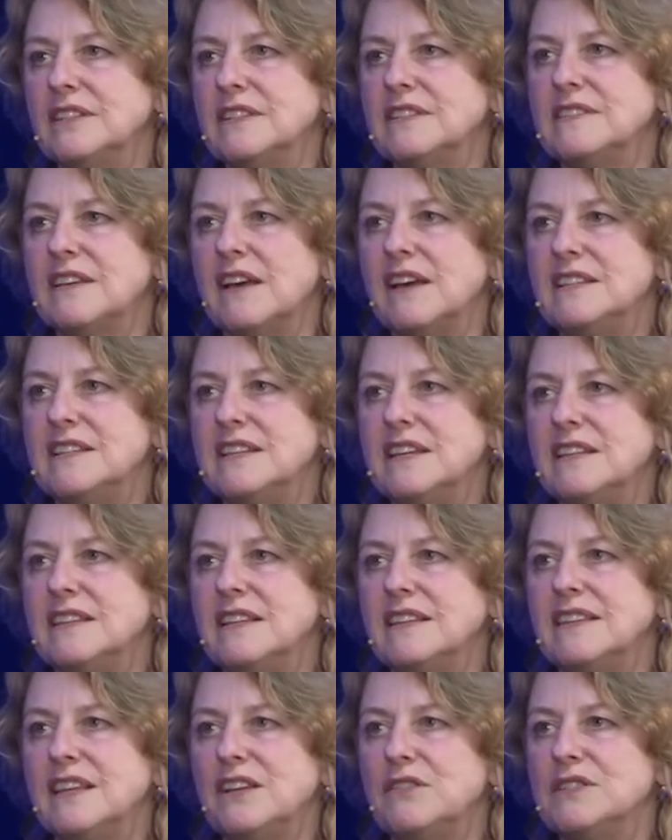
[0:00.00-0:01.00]
This idea
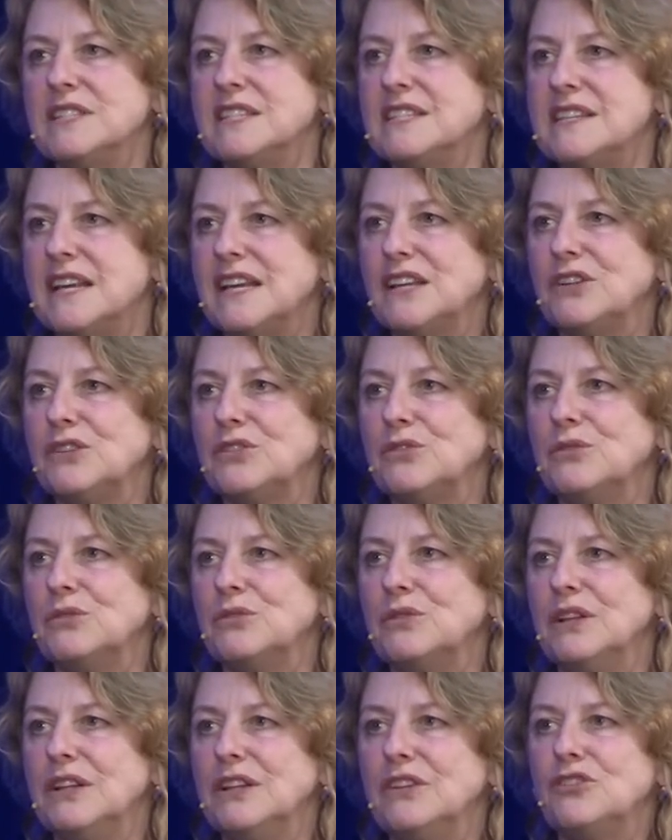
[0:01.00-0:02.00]
that there is a
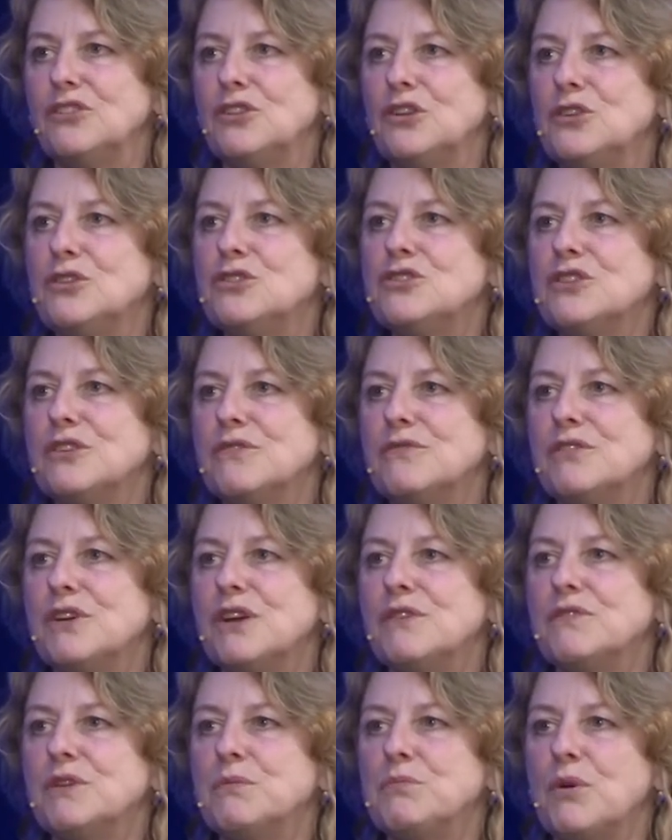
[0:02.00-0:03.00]
technical solution for
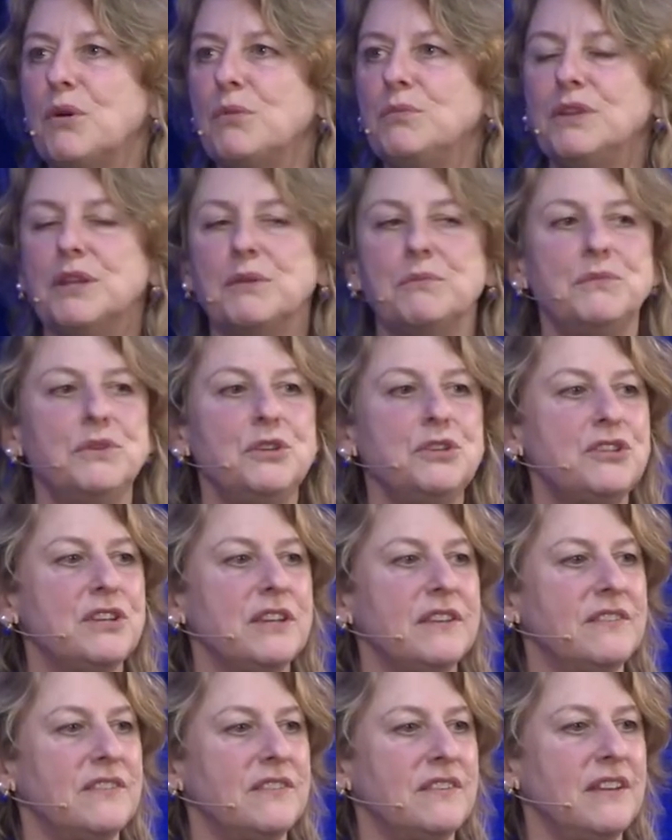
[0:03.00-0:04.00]
every problem. You
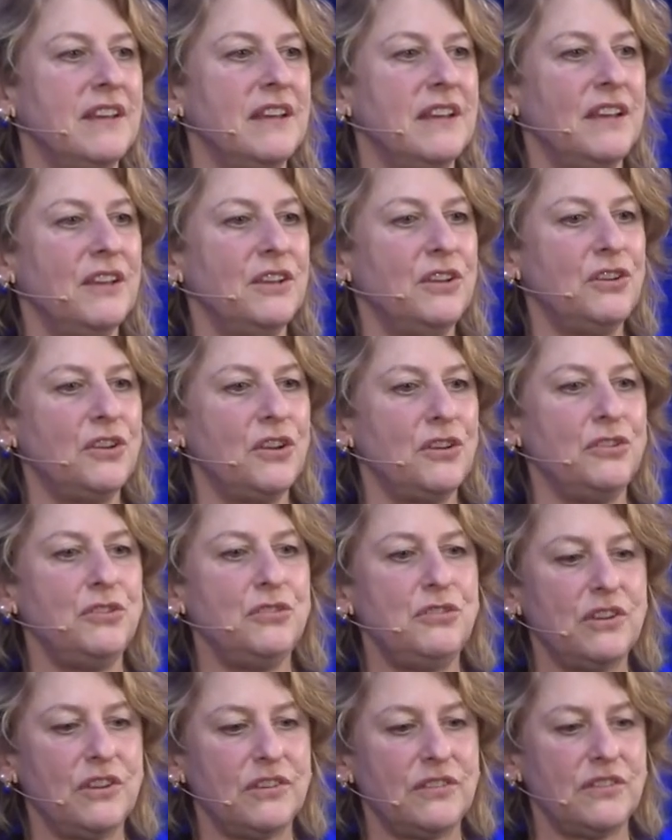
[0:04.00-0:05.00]
just, you know, you
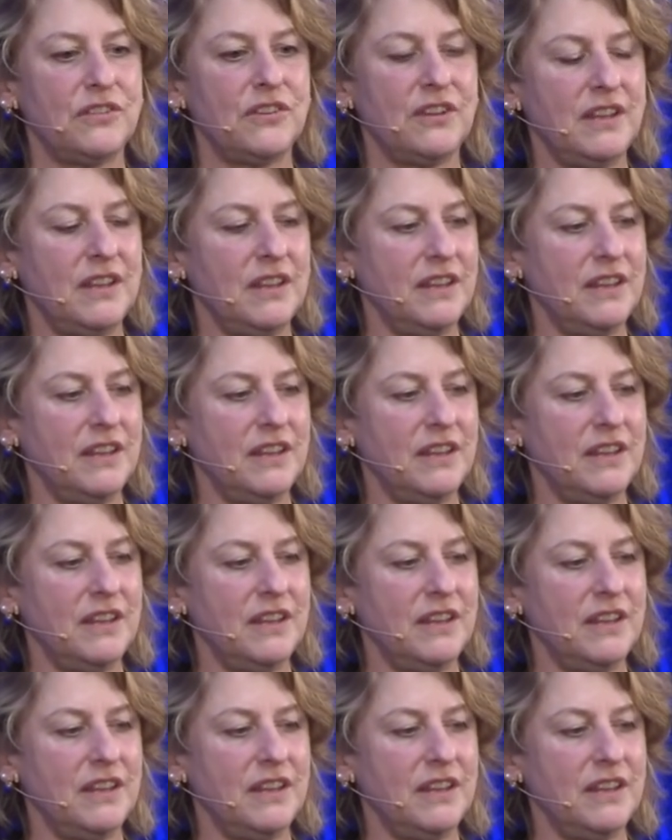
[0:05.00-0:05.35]
just